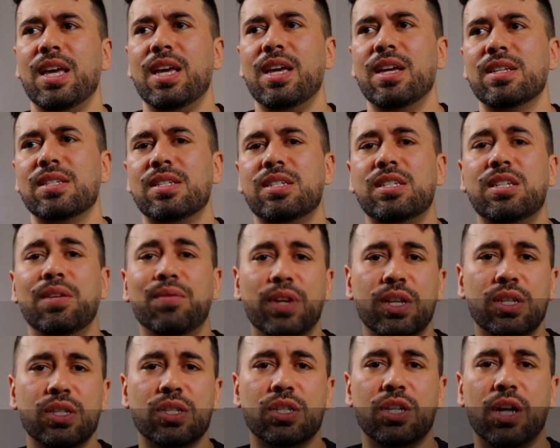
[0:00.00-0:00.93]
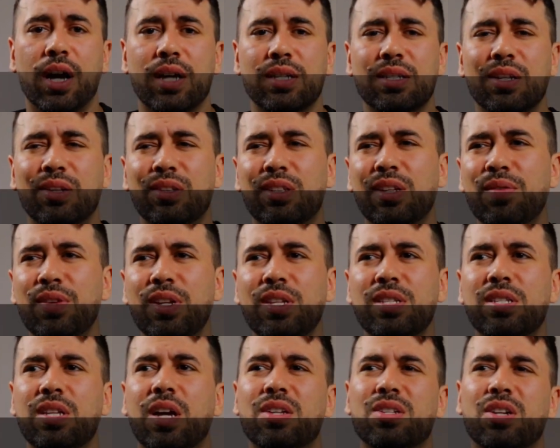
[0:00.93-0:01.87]
is dividend stocks. Now,
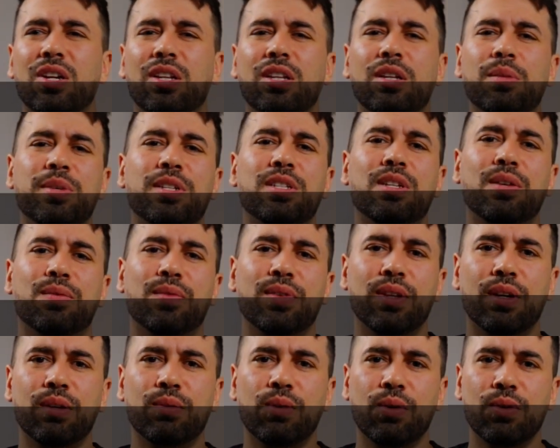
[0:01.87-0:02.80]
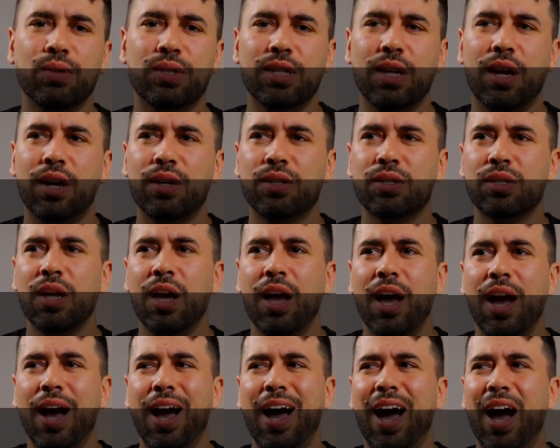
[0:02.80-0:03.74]
dividend stocks are a little bit different than growth stocks
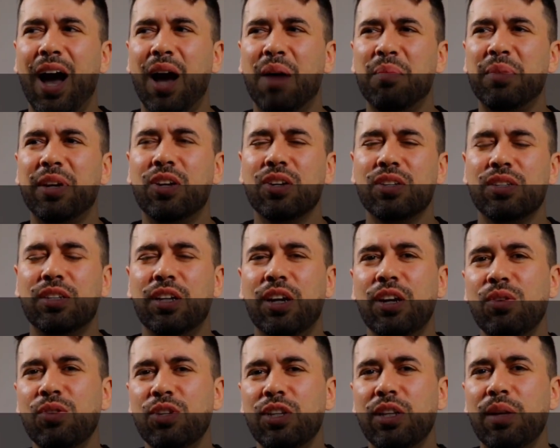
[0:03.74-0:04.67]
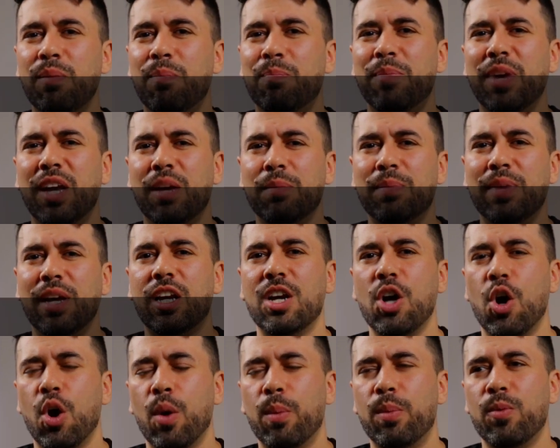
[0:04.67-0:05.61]
because they're usually
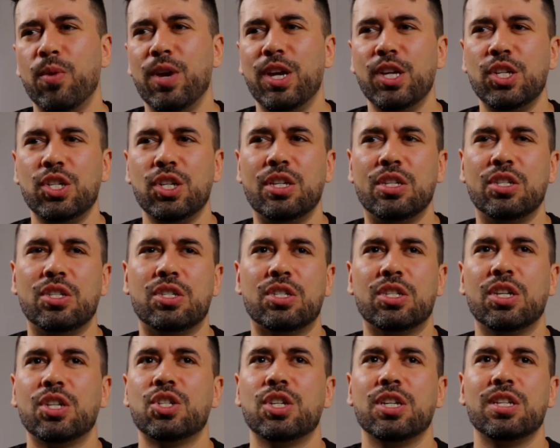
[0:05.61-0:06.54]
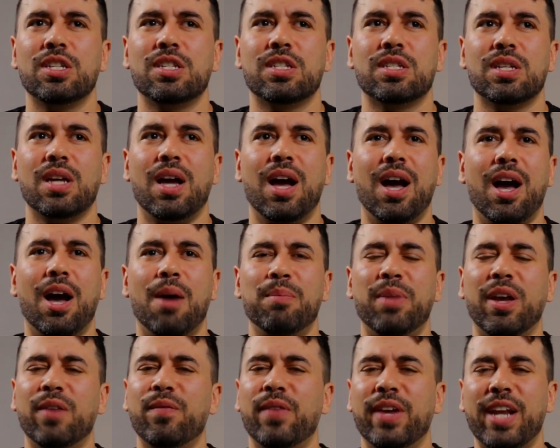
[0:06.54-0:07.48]
big corporations such as
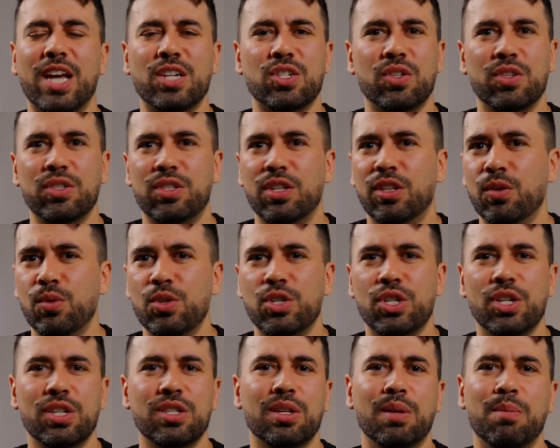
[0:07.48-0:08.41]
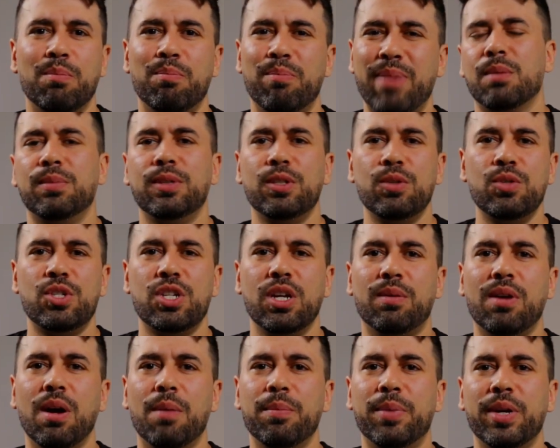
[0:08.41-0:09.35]
big financial institutions and some blue
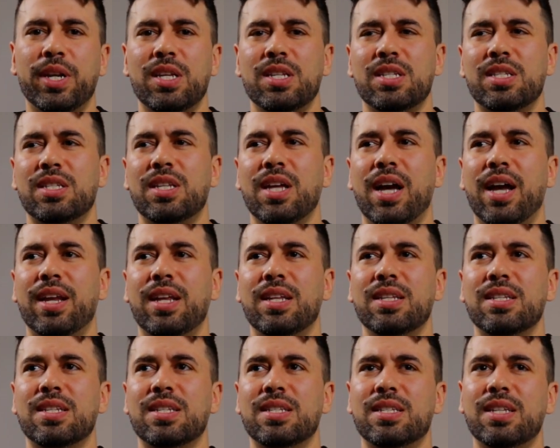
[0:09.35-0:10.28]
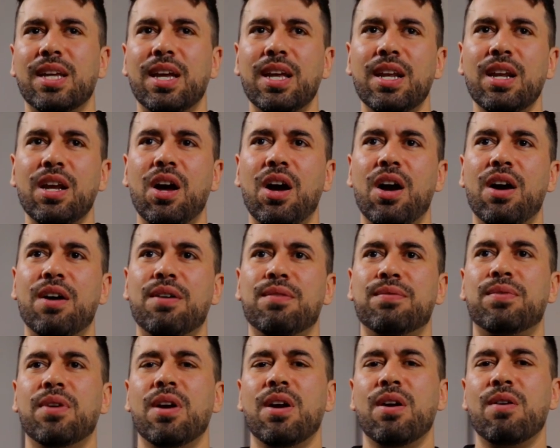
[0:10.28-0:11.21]
chip companies that instead
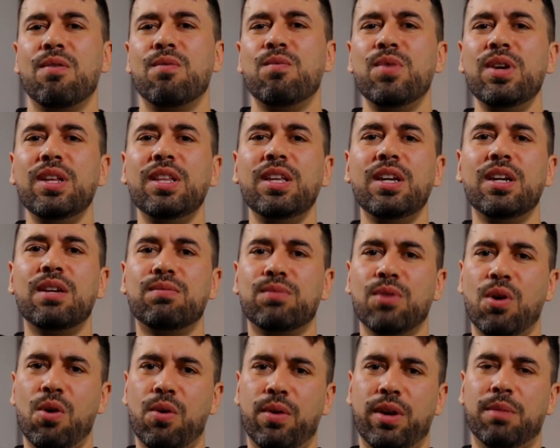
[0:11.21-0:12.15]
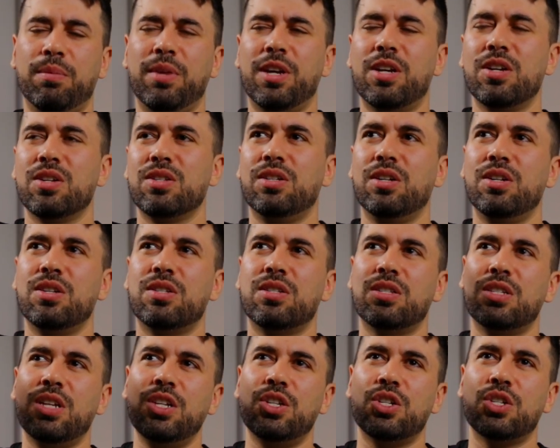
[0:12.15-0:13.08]
of really growing, because there's
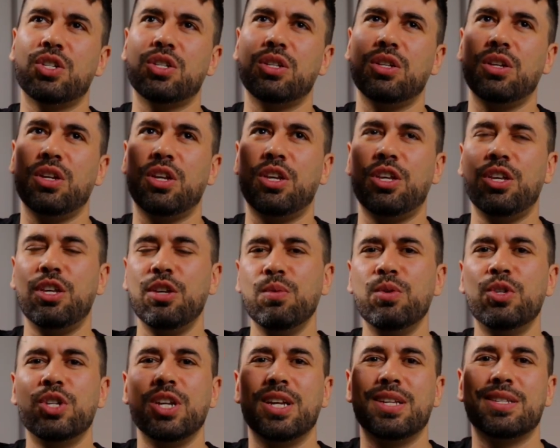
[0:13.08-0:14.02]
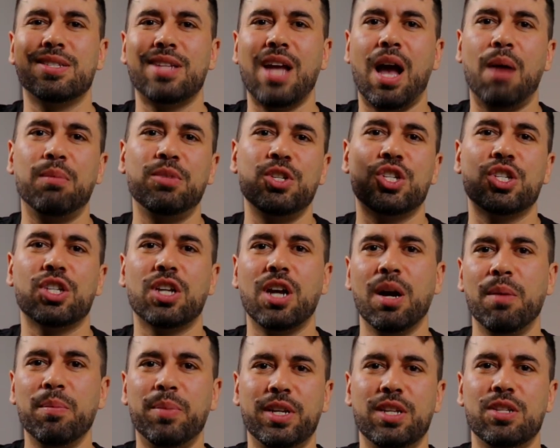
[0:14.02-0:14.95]
such huge established
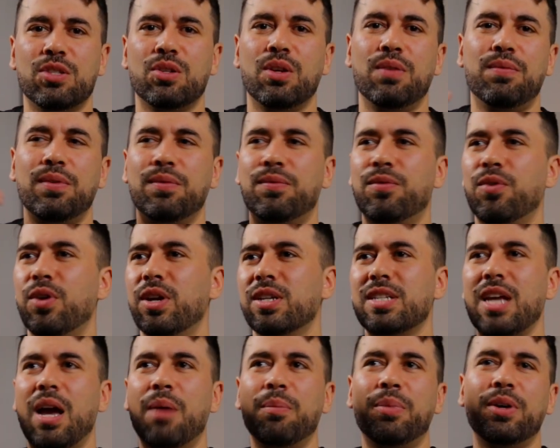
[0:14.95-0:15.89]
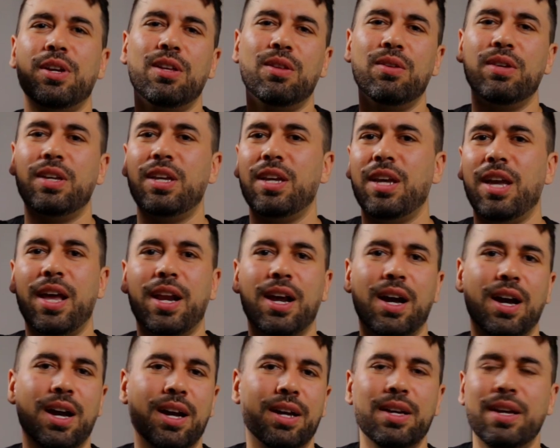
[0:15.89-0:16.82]
companies. So if you, for example, you're looking at
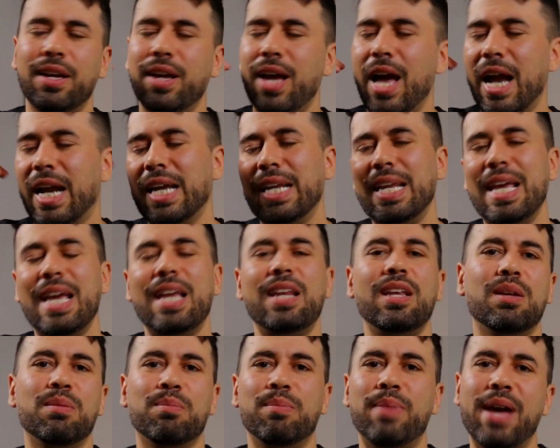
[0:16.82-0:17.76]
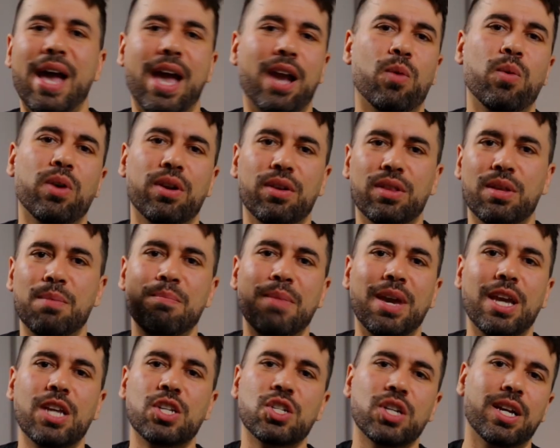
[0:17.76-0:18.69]
a Canadian bank, one of the
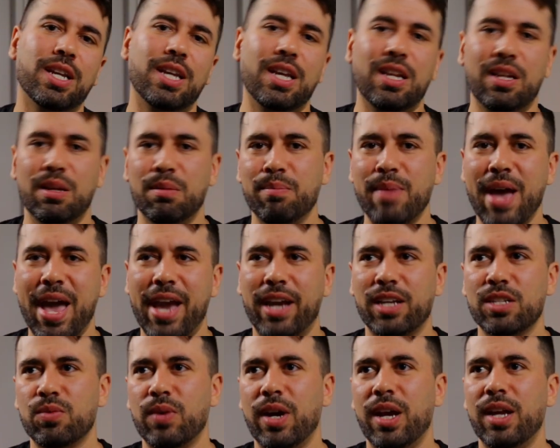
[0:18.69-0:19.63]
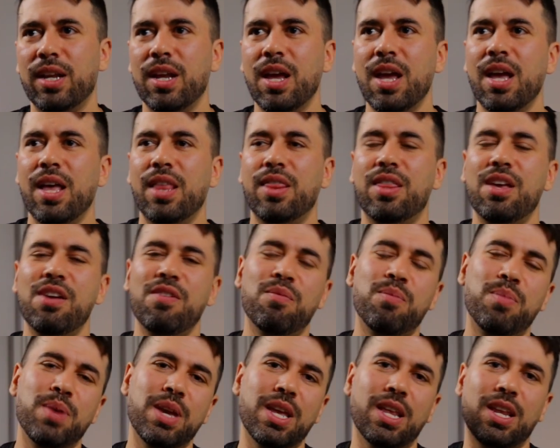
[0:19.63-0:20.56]
major Canadian banks, right?
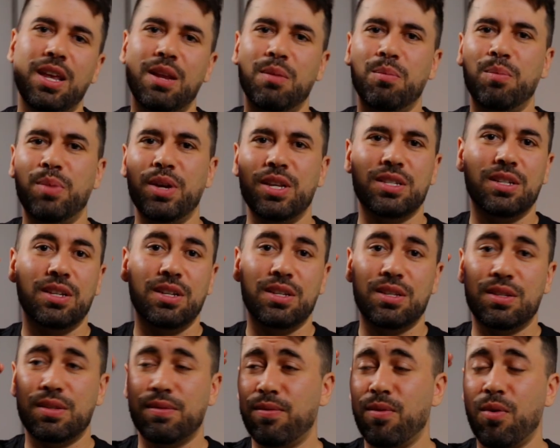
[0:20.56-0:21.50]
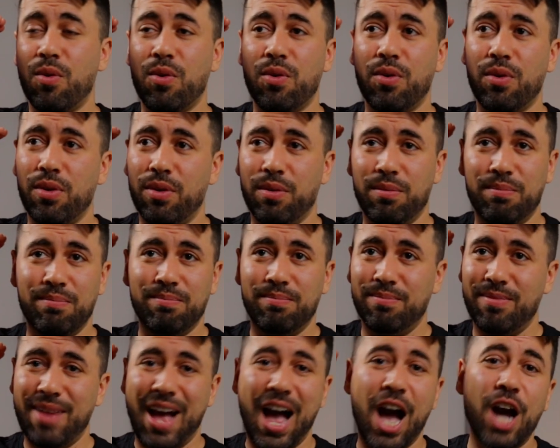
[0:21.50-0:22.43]
They've been in business for
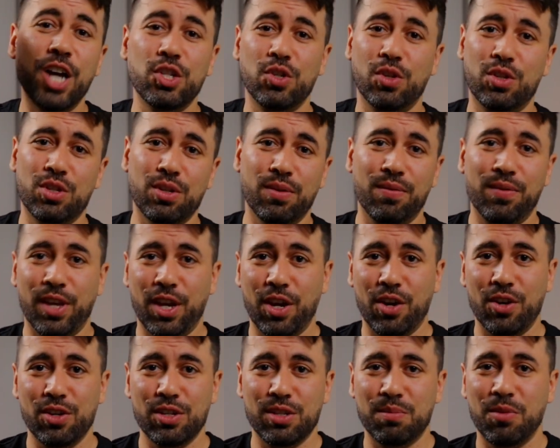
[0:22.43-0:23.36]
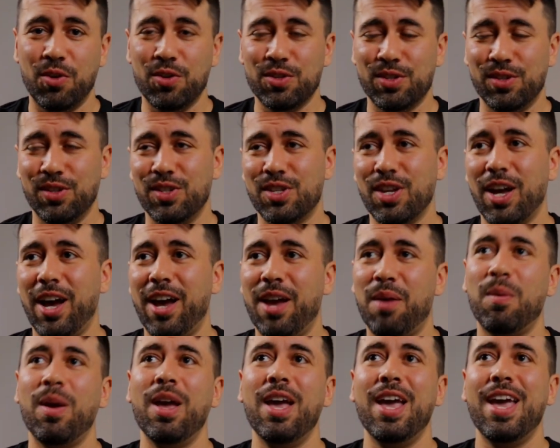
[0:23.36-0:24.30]
hundreds of years most of the
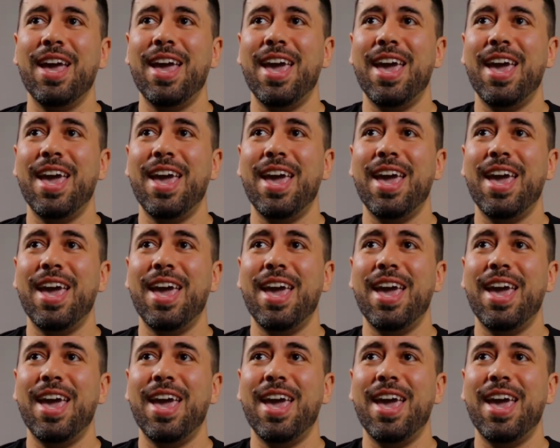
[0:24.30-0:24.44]
time.